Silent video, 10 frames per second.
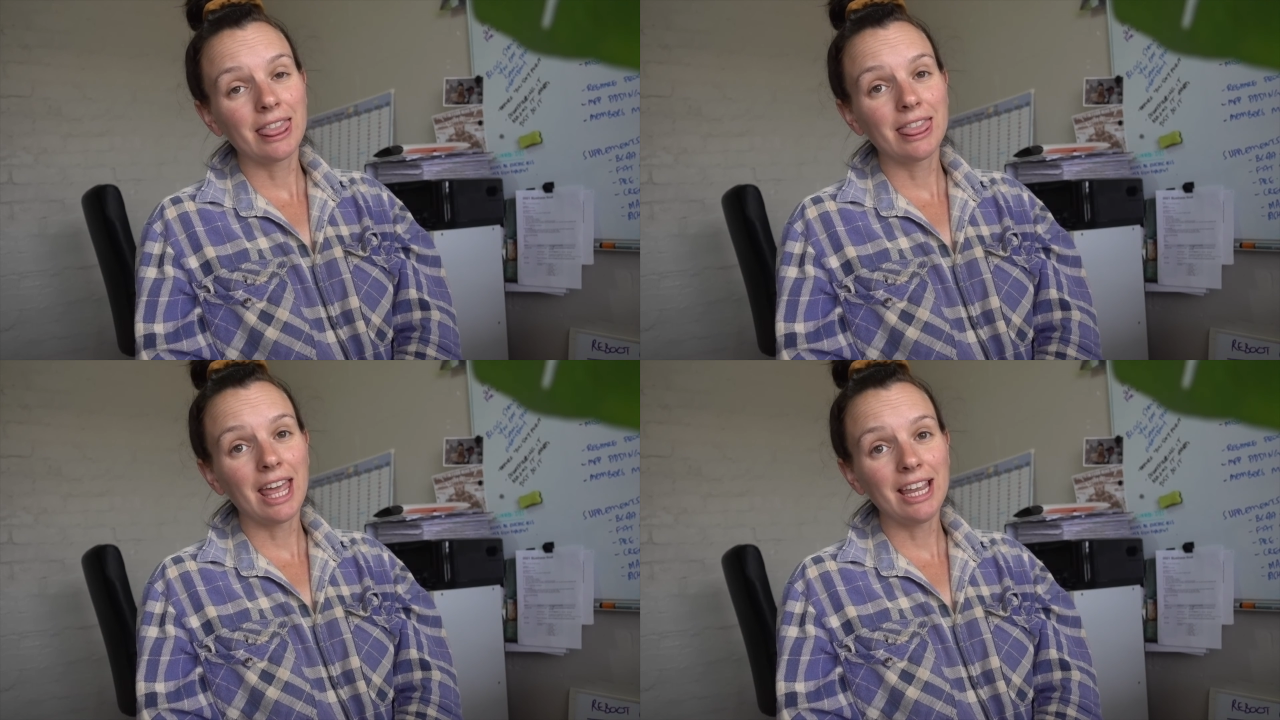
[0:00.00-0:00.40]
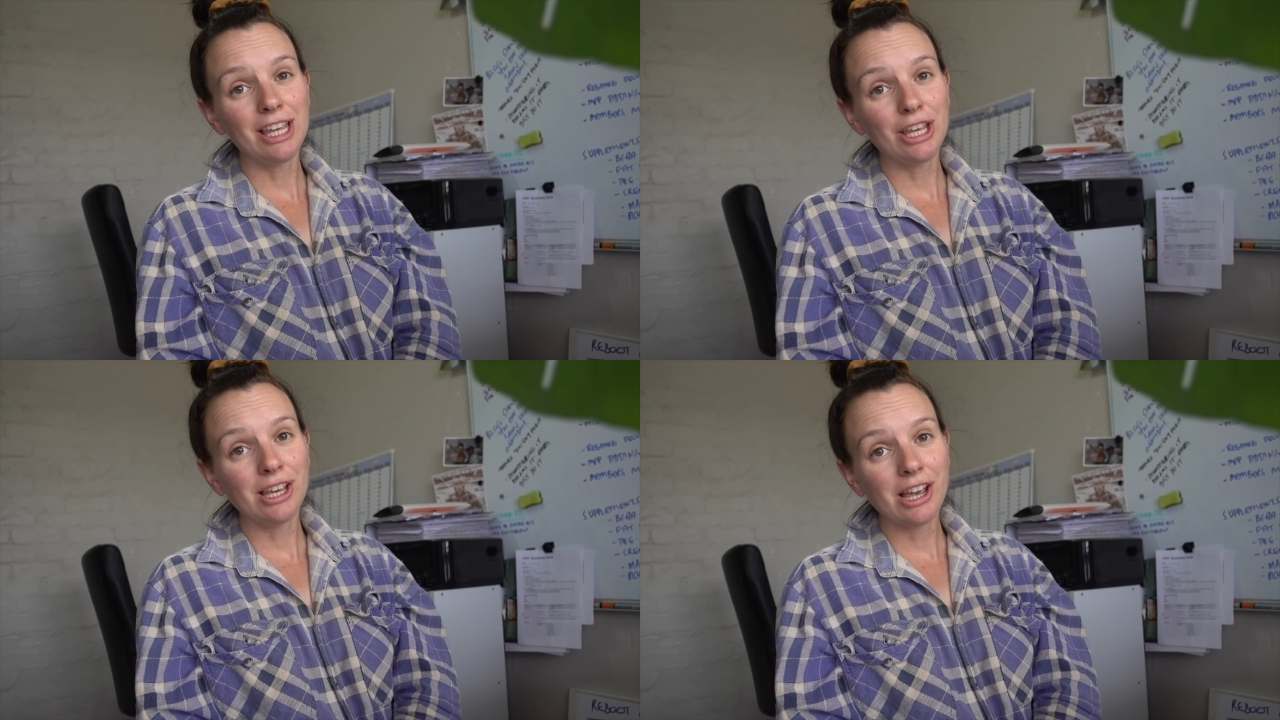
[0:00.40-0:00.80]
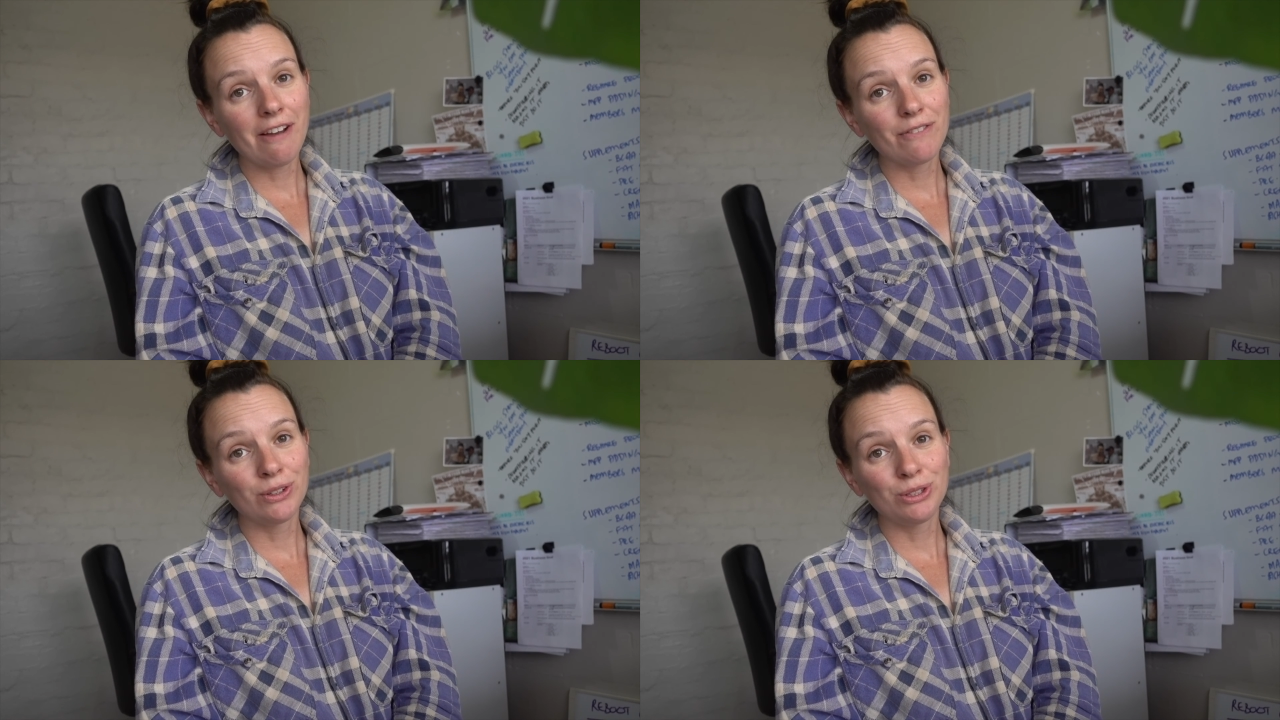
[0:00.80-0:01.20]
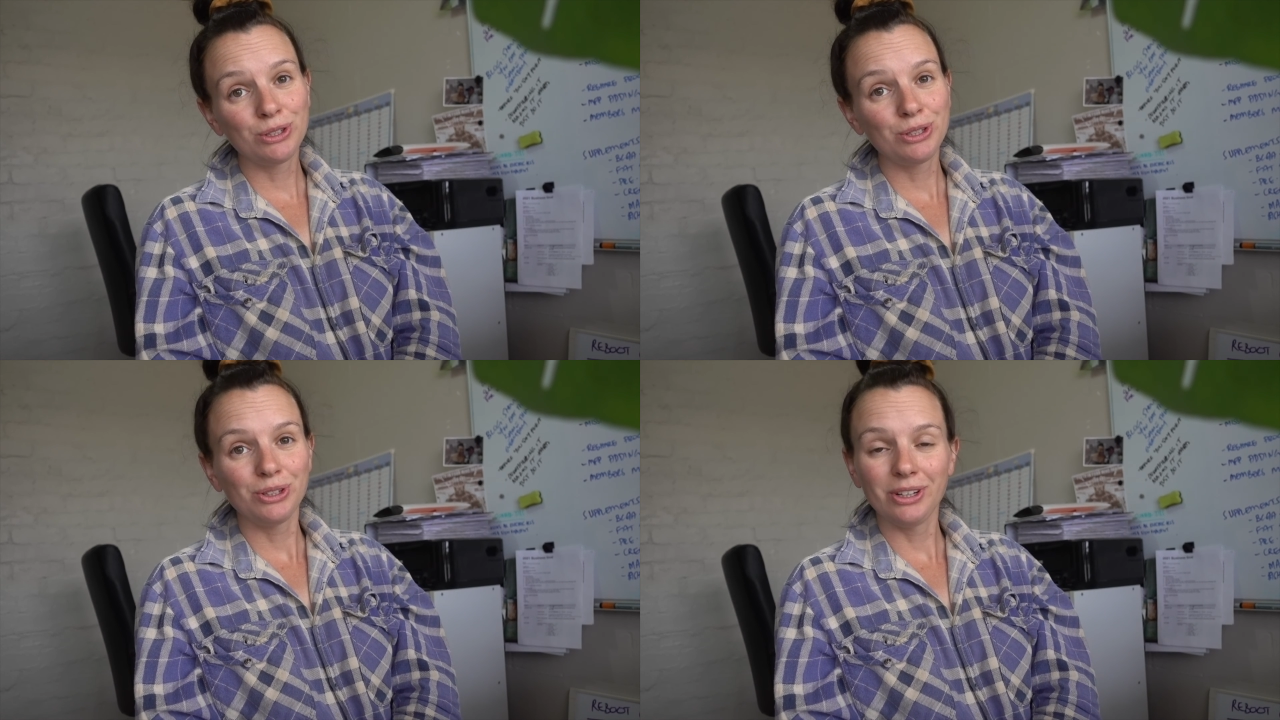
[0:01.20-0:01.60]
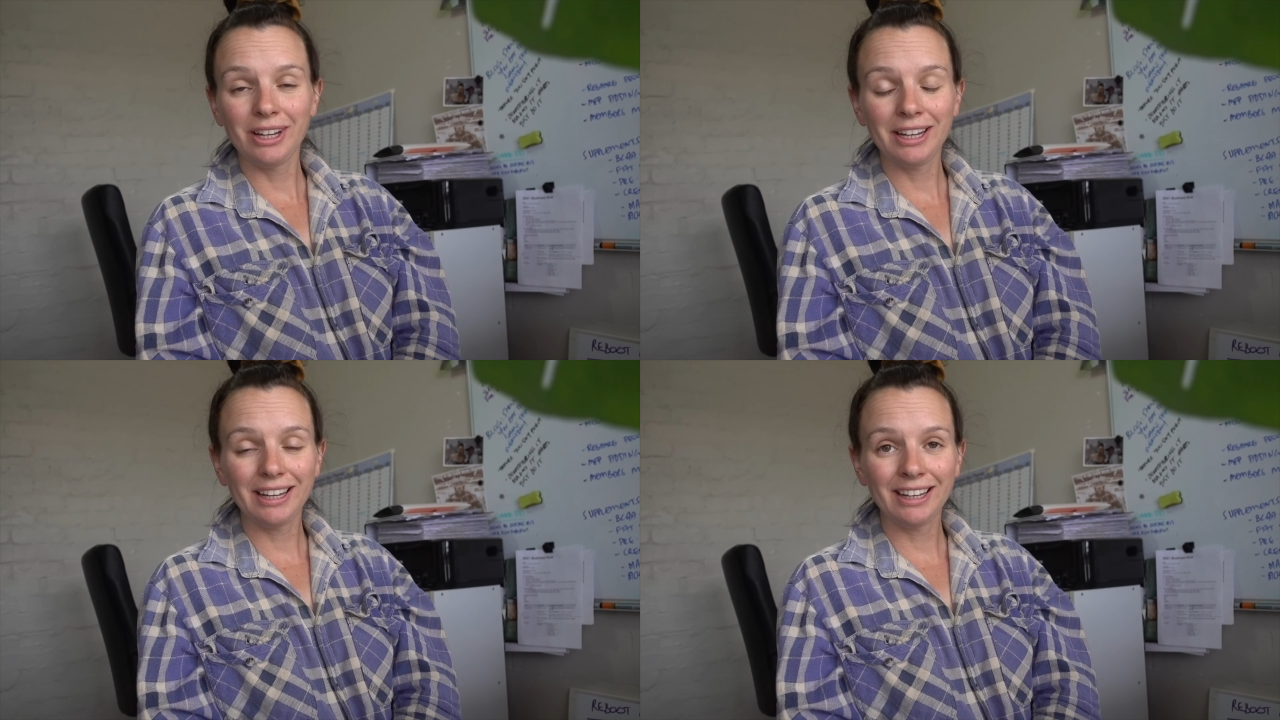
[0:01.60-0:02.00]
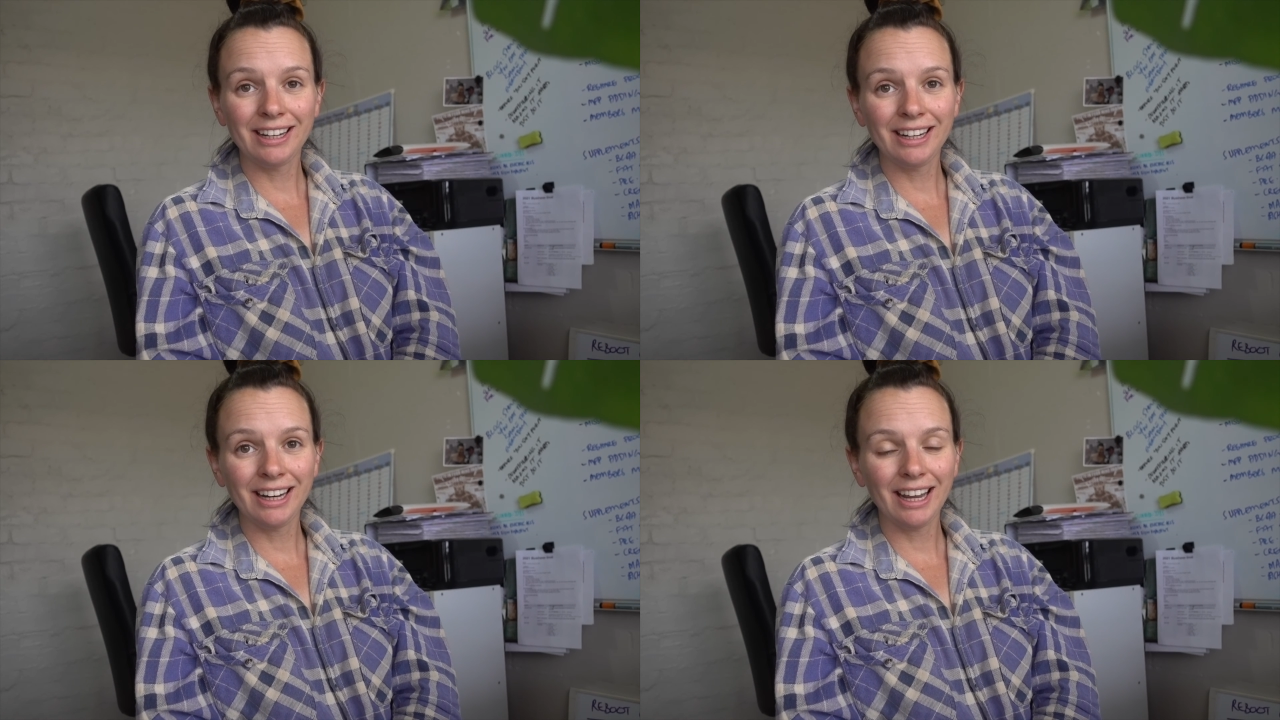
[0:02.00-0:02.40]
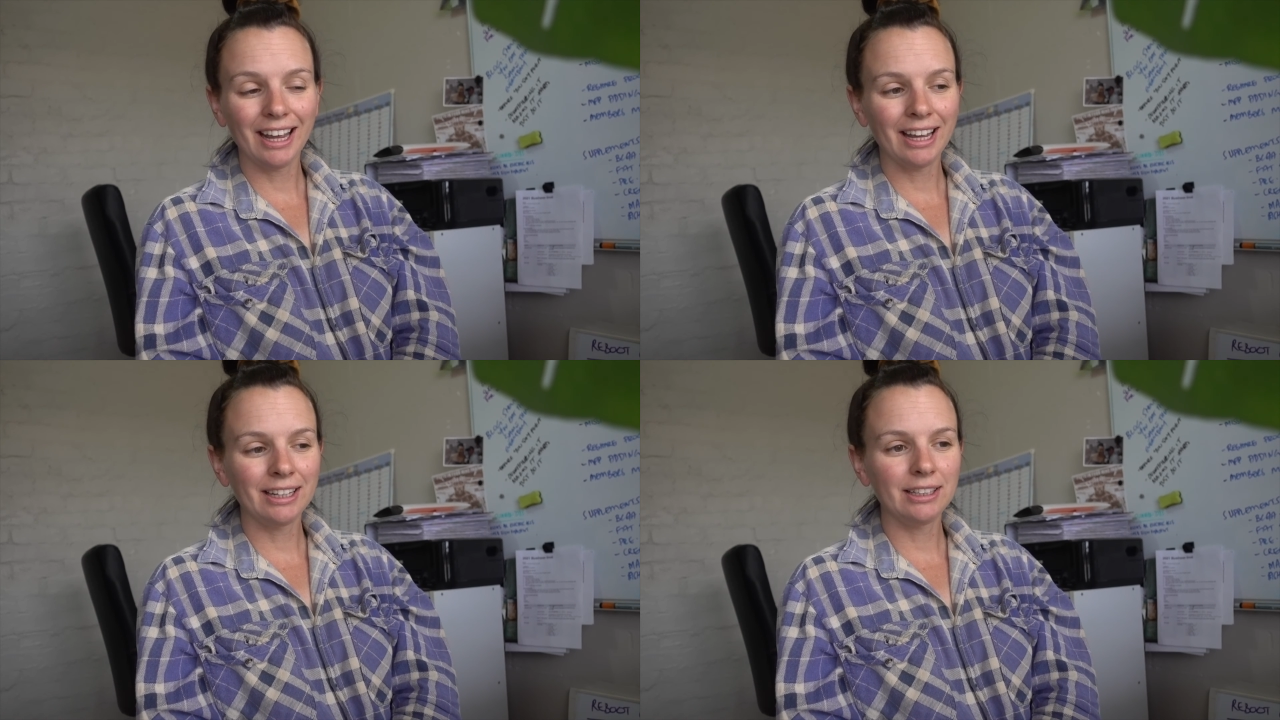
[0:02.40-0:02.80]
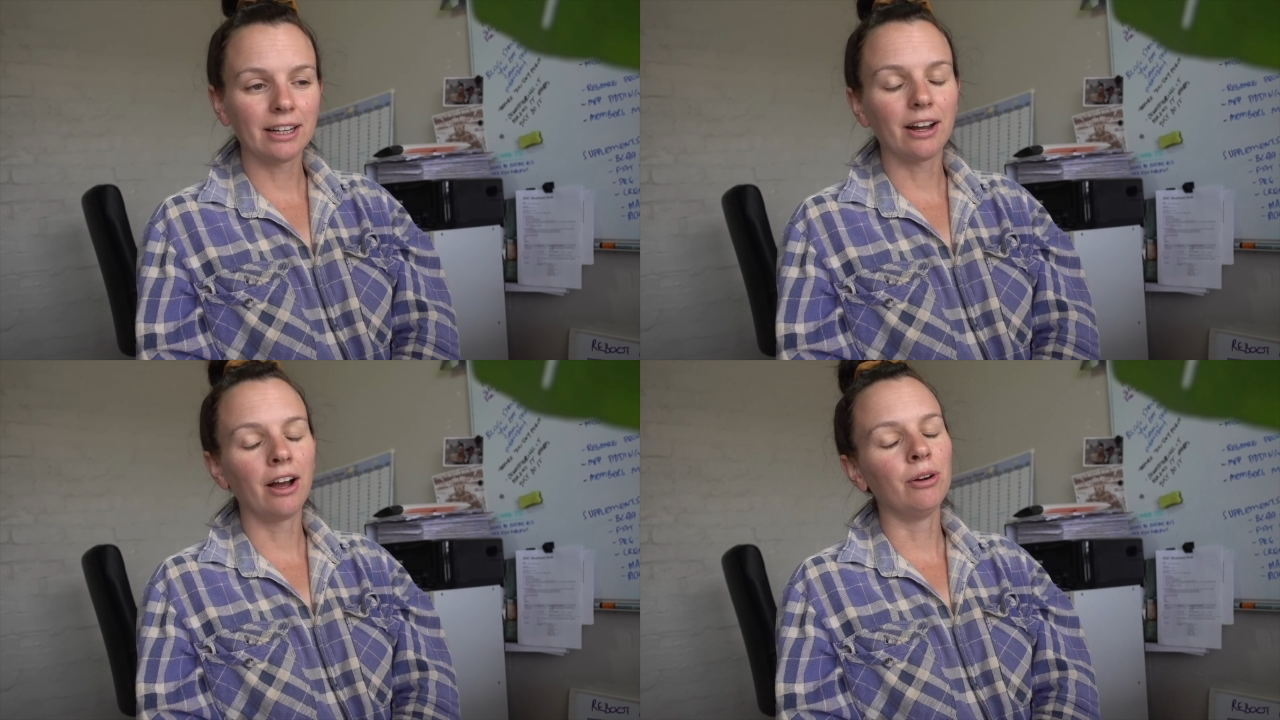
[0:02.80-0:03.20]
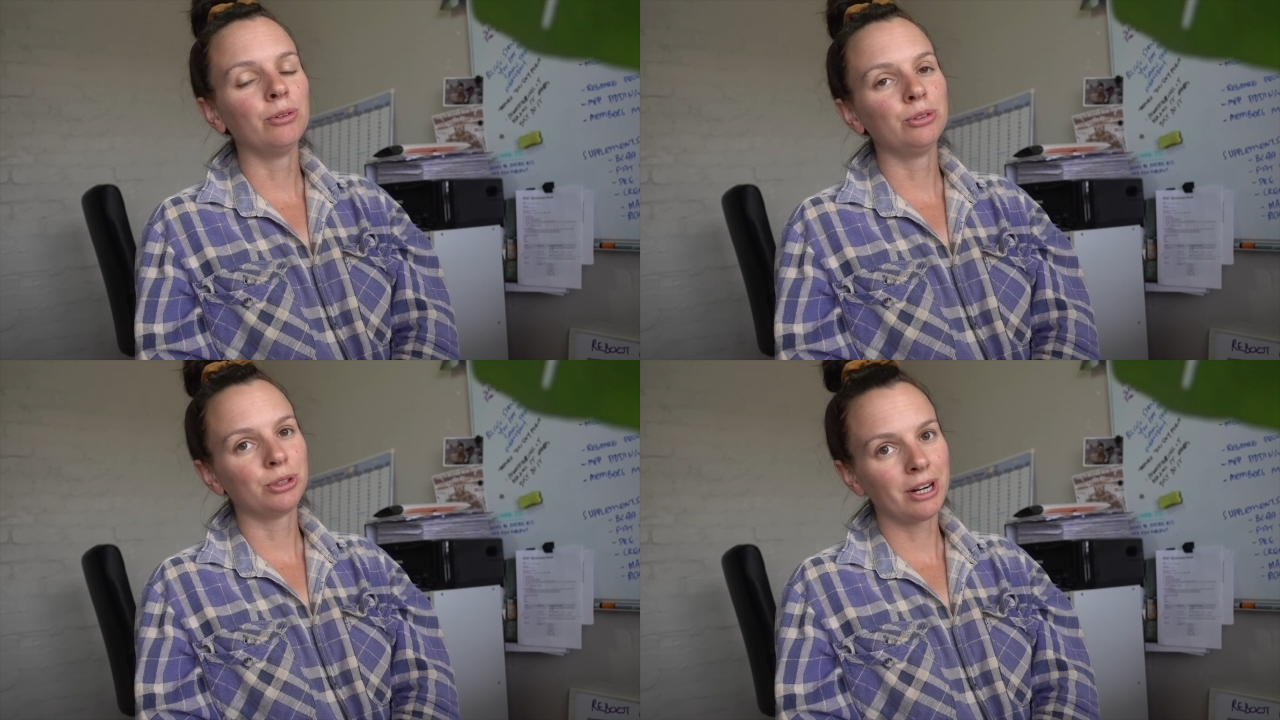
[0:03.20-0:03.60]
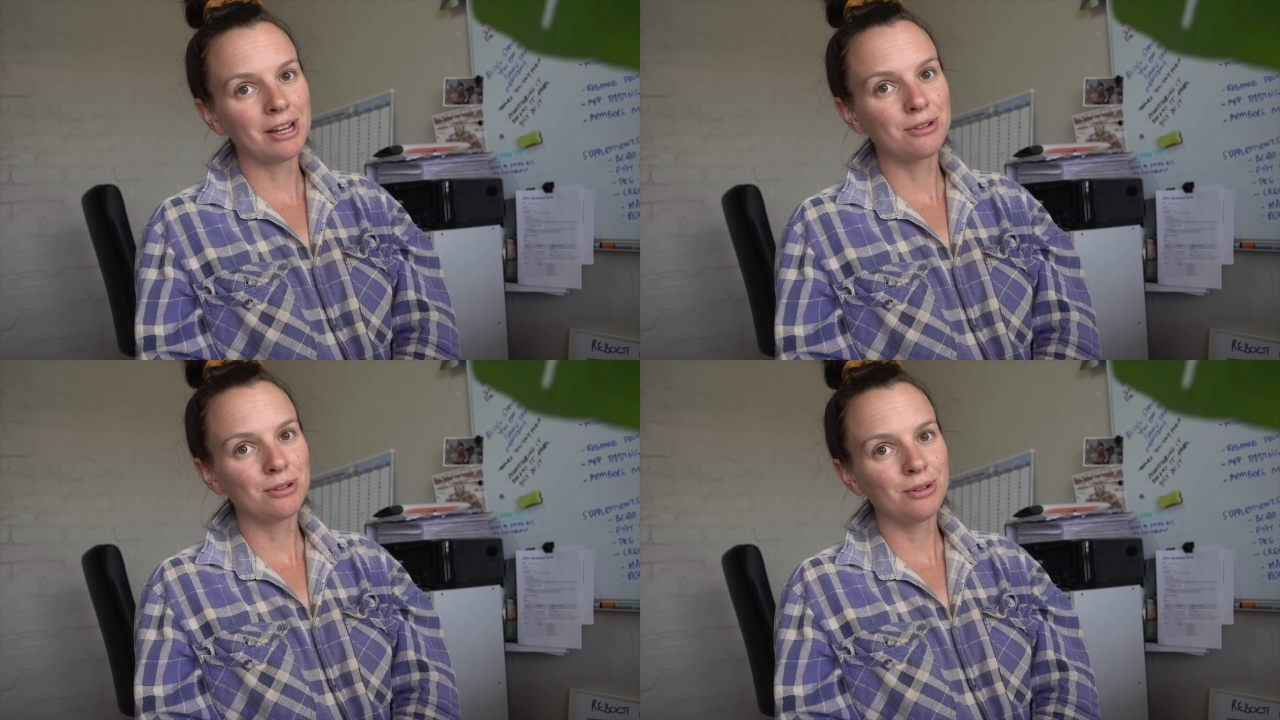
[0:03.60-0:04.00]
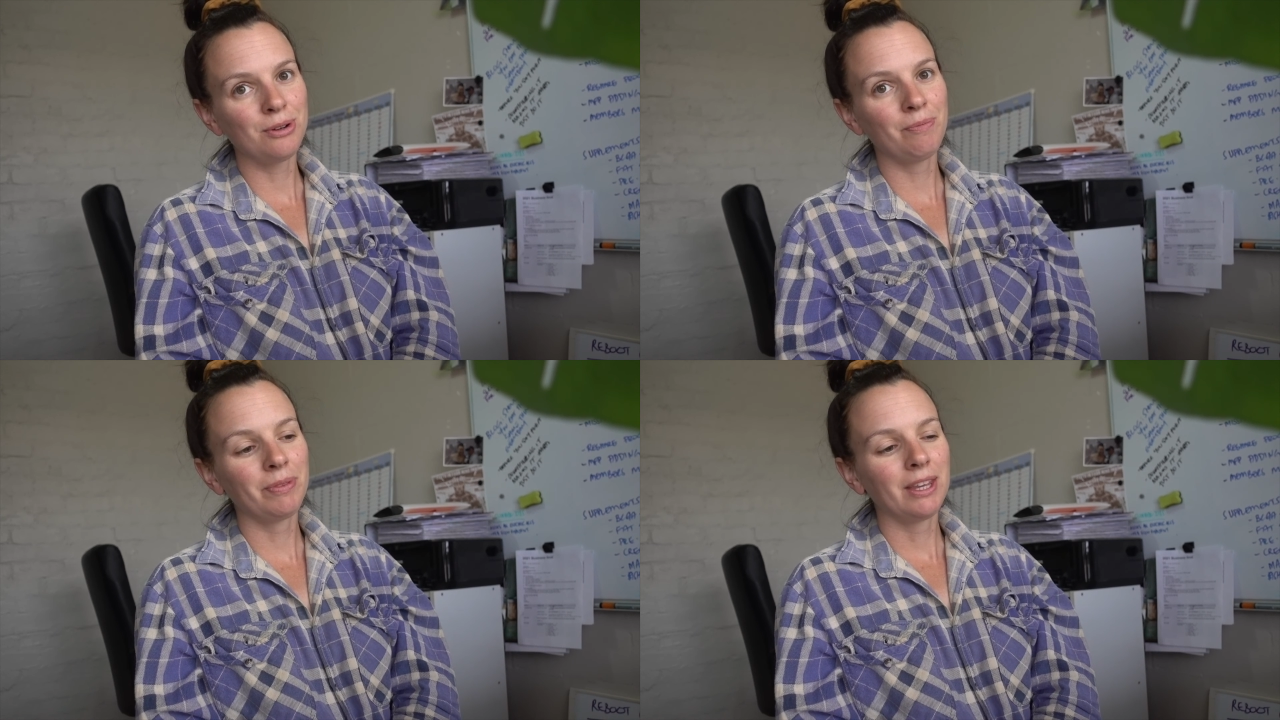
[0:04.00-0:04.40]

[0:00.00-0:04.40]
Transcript: Thank you for tuning in, and yeah, I will try to,